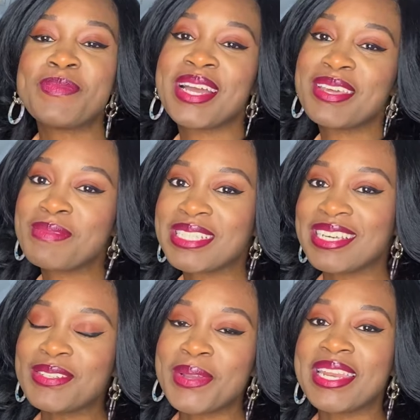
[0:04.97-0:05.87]
My name is
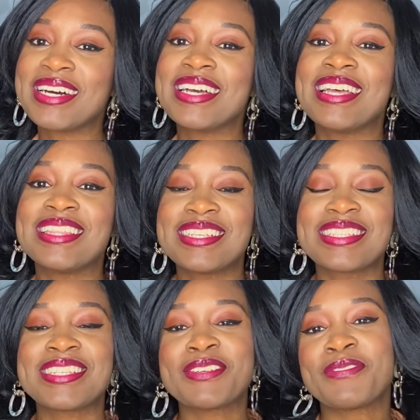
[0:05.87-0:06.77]
Edwina and this
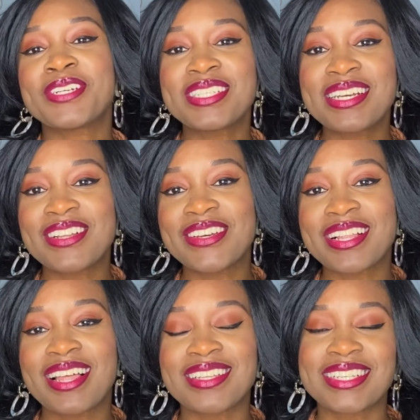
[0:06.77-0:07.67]
is Versicolor
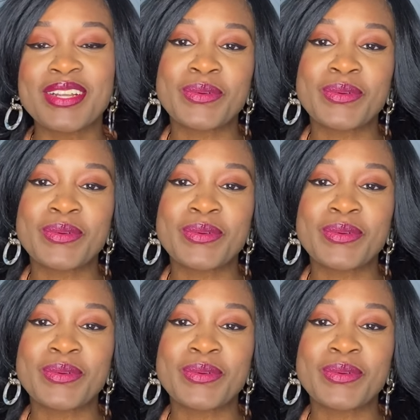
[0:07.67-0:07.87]
Closet,